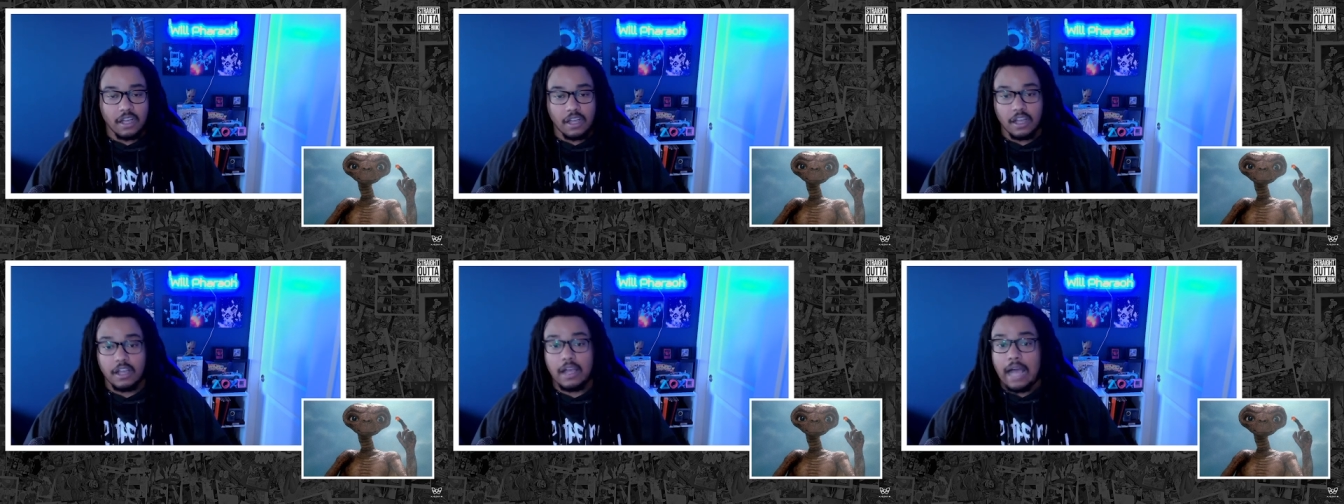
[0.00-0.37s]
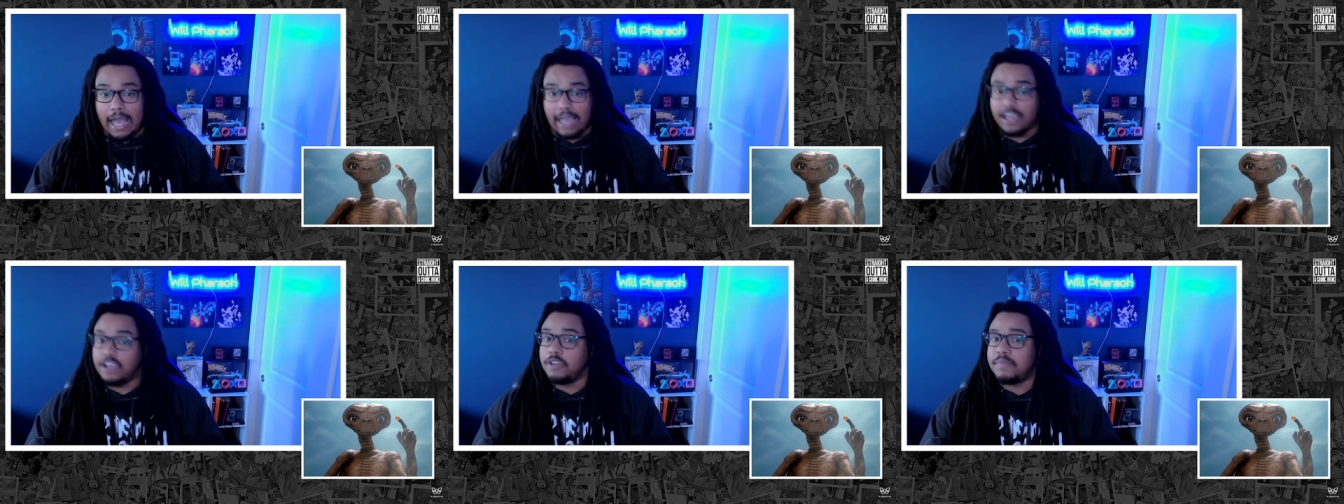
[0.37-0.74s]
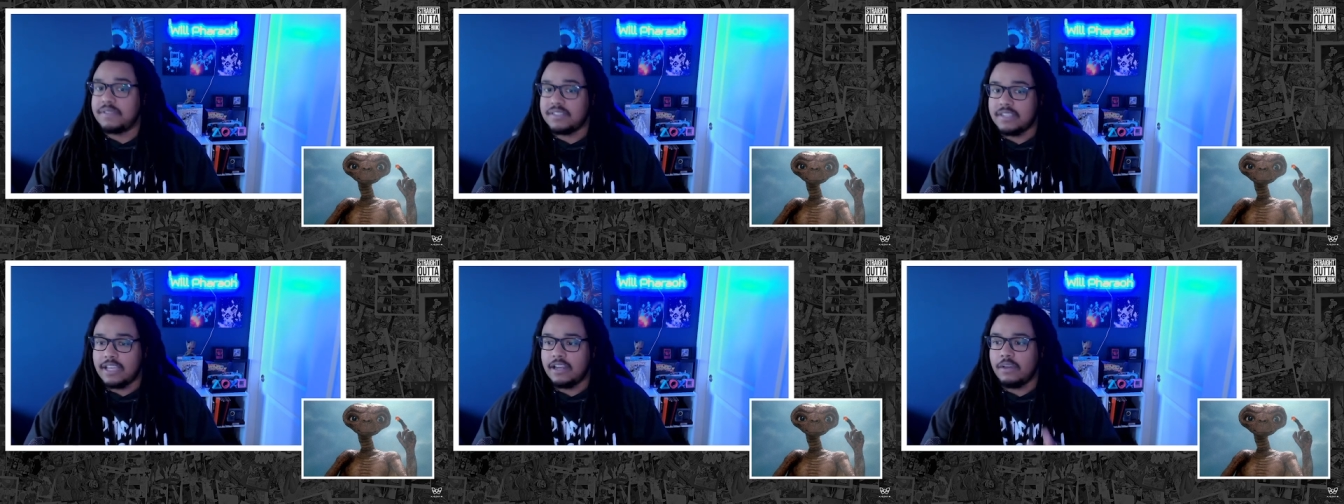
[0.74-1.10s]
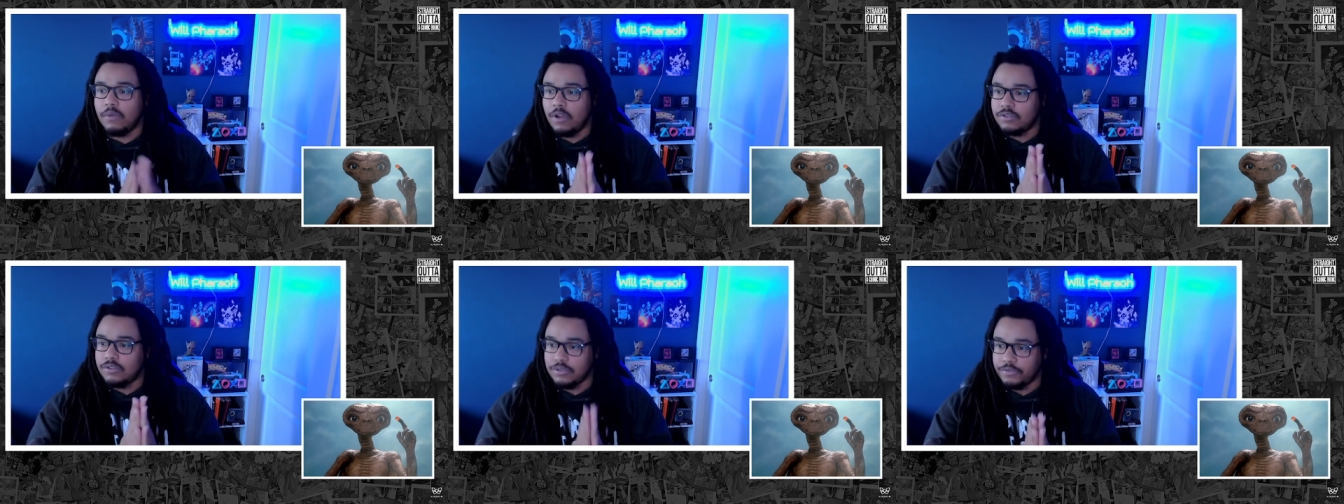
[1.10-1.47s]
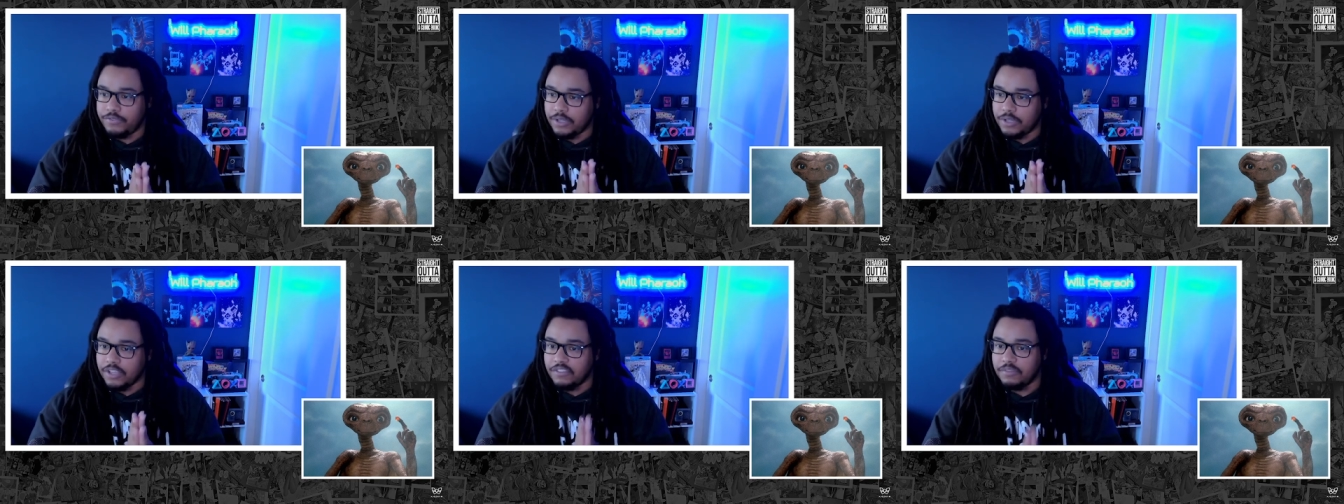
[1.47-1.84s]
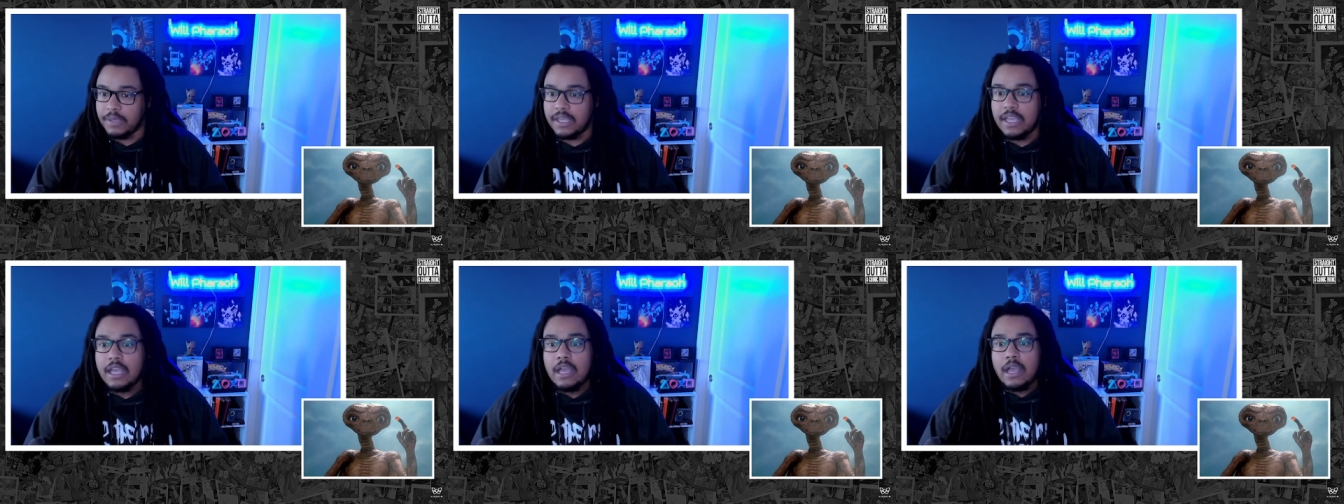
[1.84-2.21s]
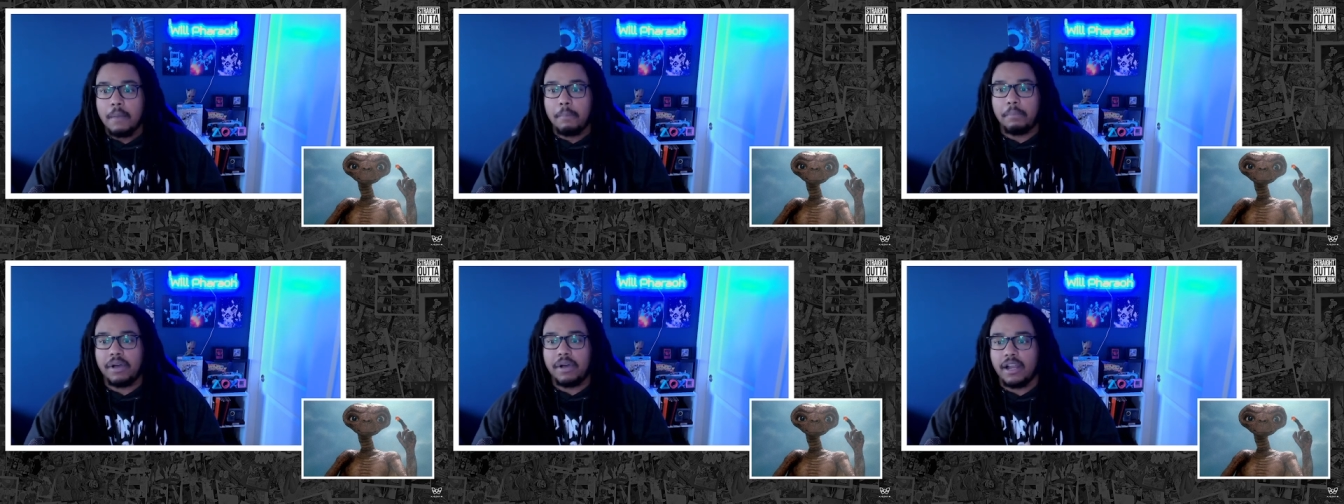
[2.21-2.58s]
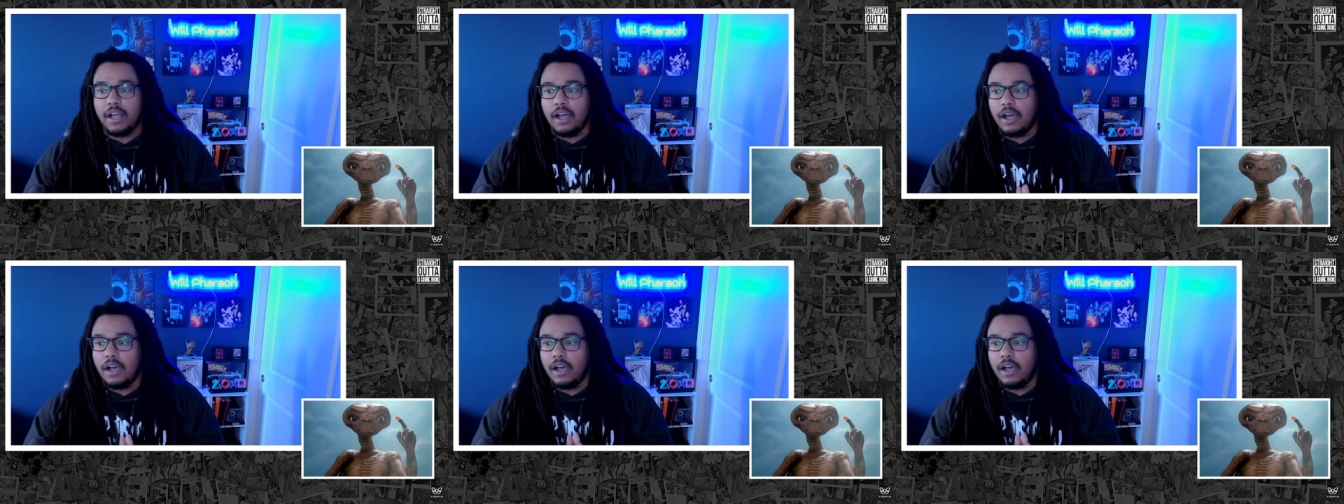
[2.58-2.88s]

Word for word: I could be saying that wrong, so forgive me, but